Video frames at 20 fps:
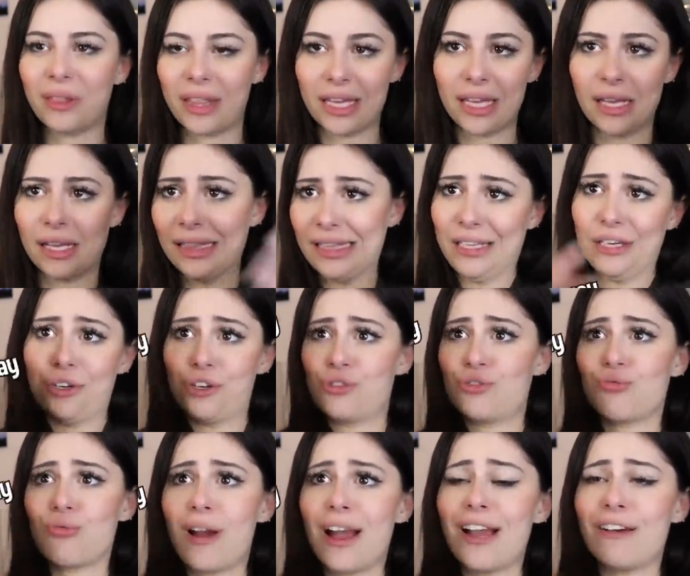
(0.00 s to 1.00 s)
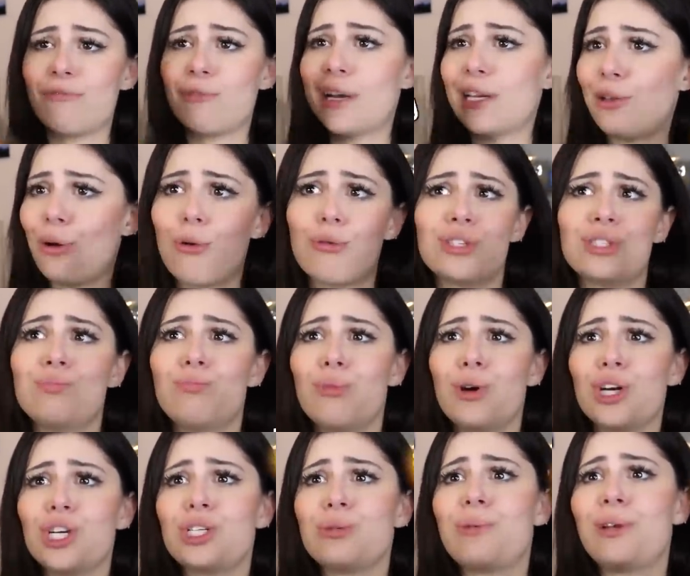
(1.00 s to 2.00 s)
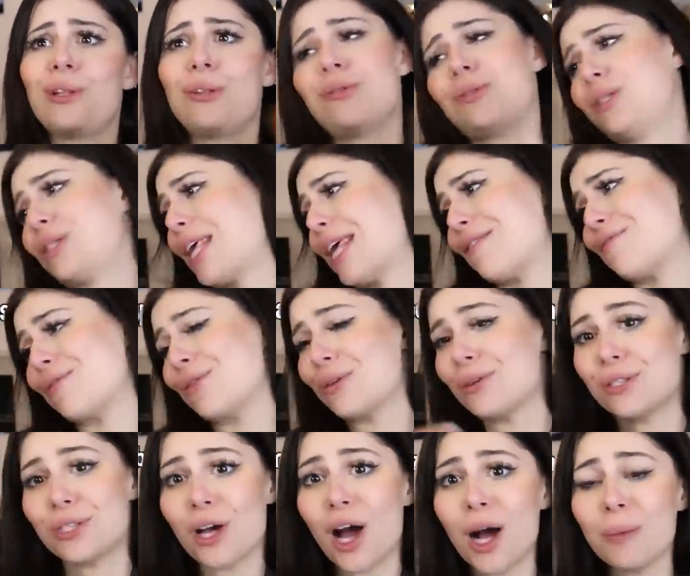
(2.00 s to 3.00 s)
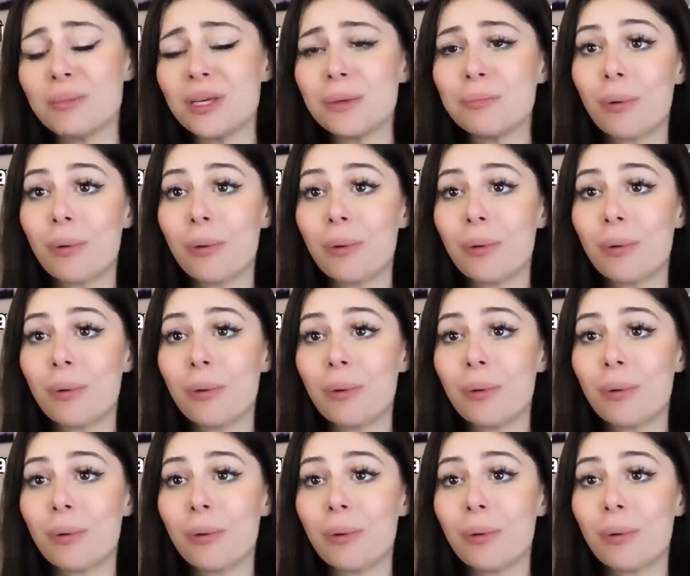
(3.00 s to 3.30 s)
They can clean your driveway, toast marshmallows, save you in a zombie